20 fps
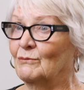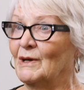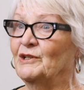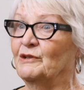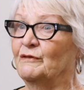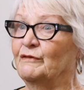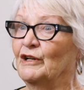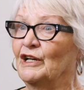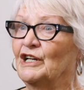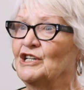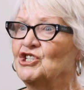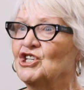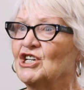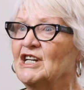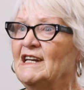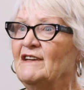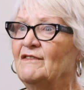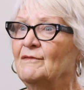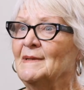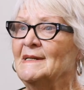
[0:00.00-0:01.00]
wonderful
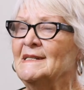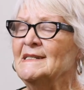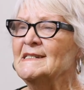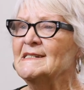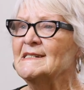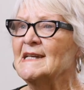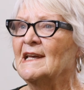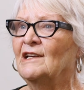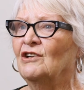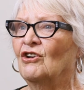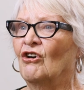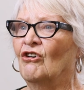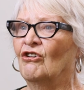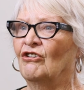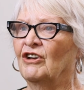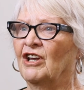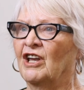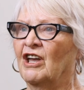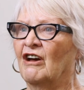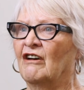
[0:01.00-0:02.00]
achievements and
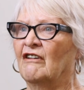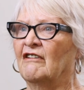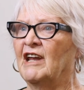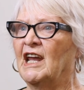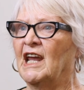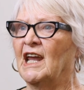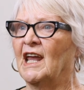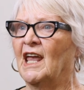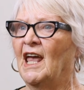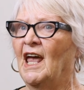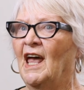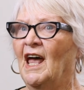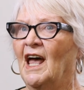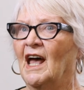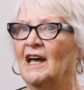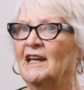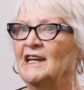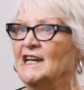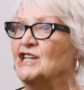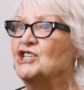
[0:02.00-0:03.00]
ongoing
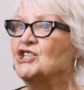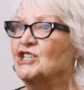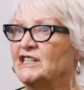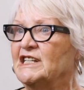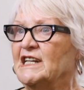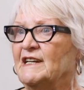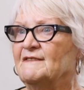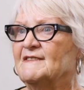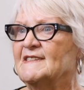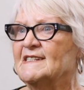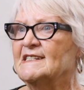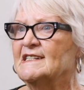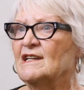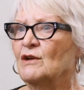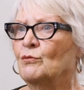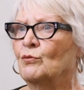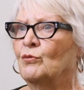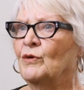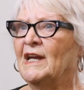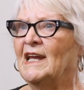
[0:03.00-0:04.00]
initiatives
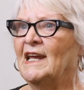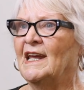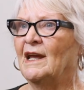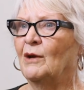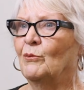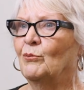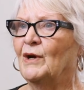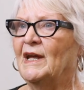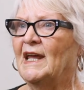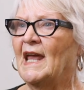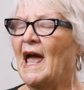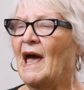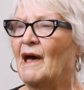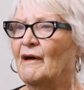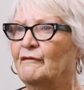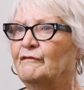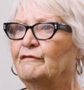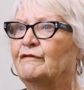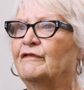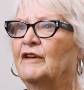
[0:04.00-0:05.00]
that we
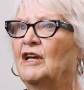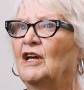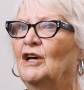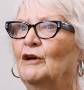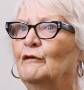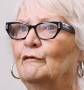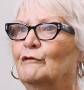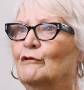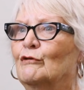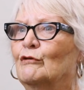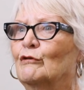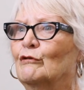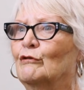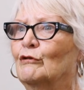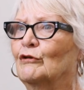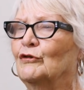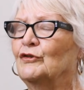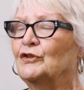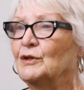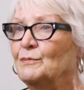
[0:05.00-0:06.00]
have
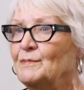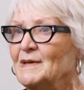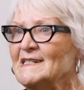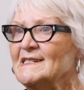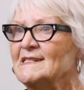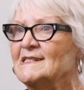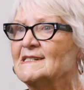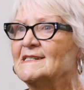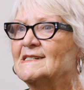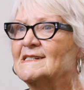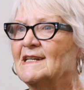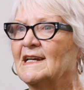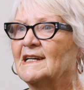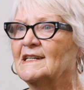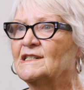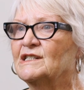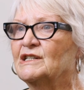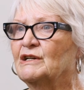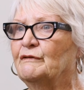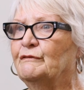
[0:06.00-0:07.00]
for the business
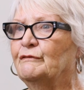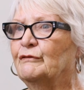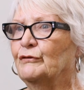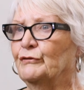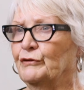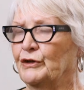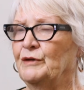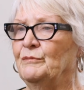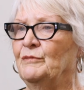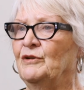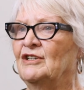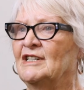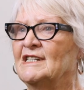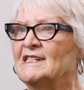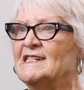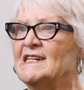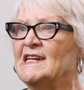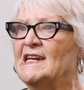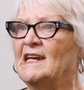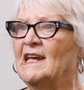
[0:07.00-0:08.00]
sector, for
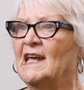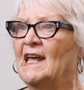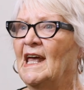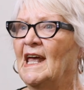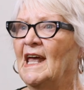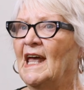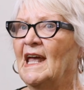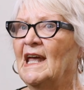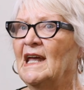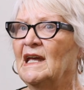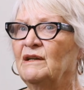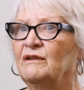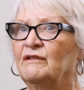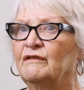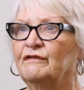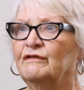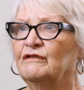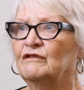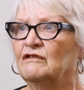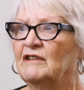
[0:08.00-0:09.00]
community,
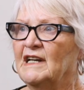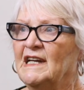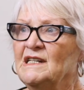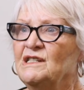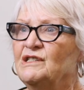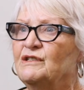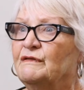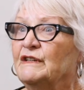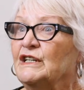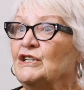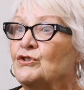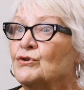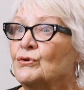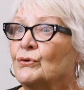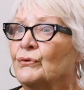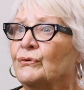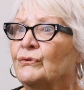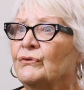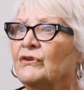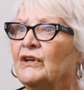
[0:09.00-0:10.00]
and for
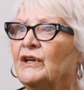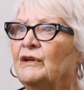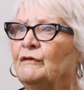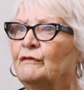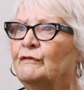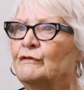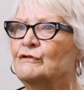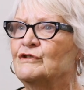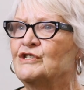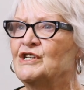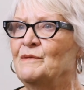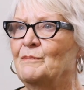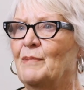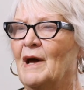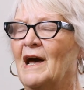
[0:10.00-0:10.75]
individuals in forging